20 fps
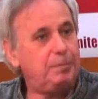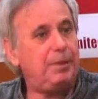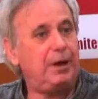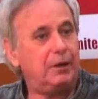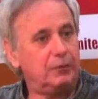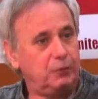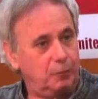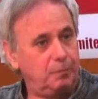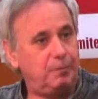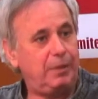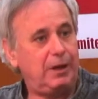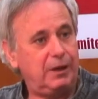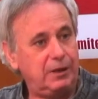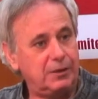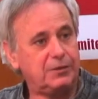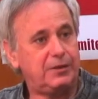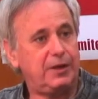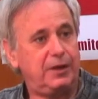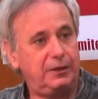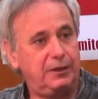part of
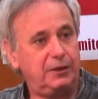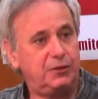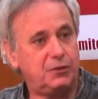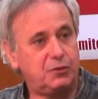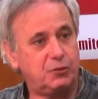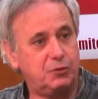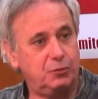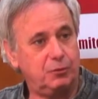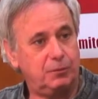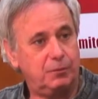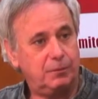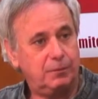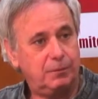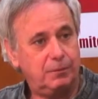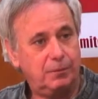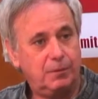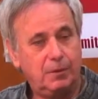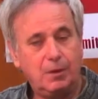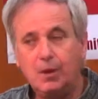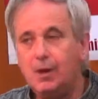Palestine, it's true,
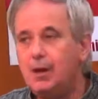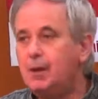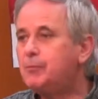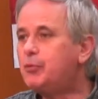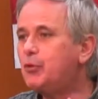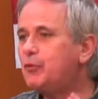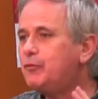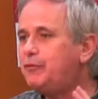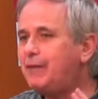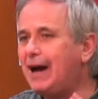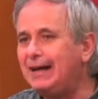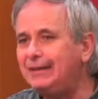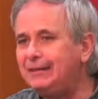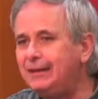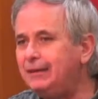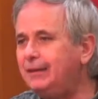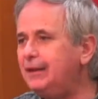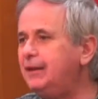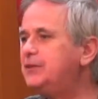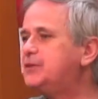
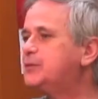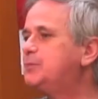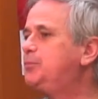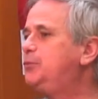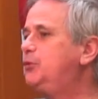provided it's